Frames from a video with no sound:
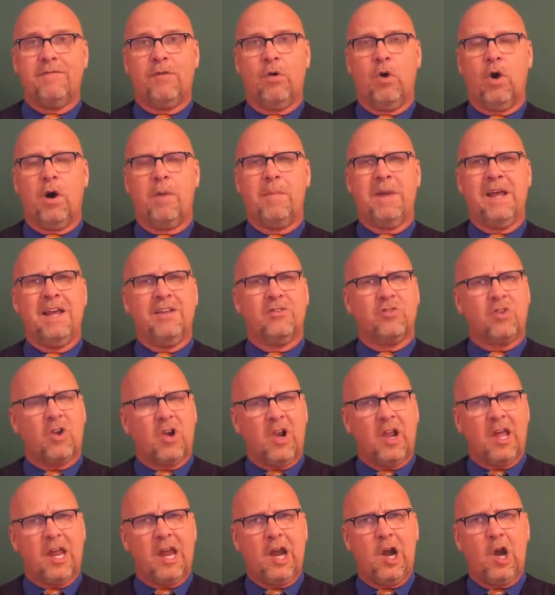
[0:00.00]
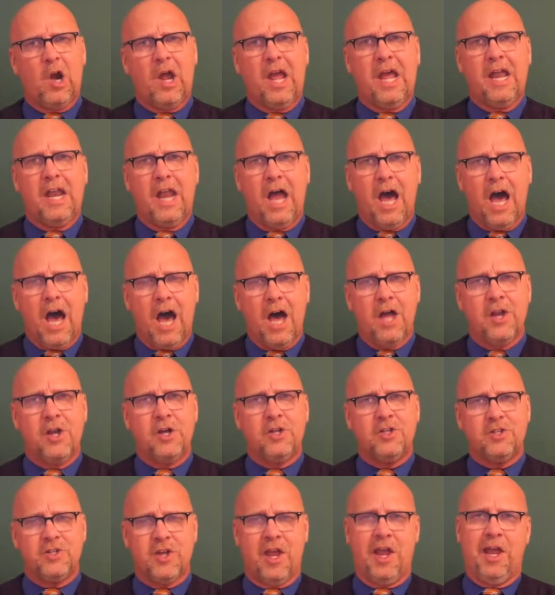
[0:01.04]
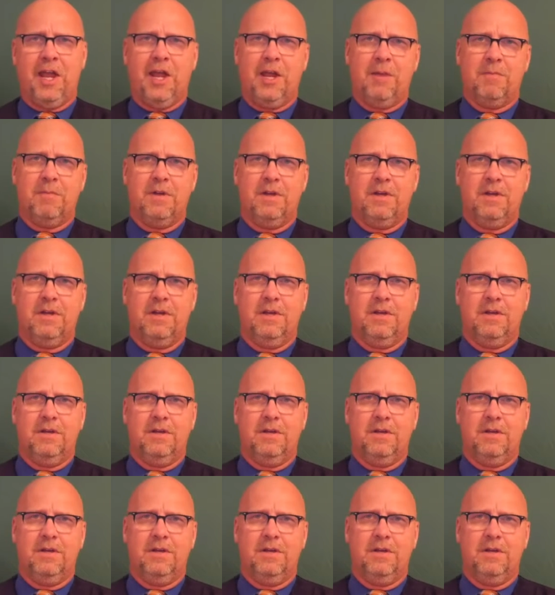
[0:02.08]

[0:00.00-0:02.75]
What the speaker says: platform is clear and unashamed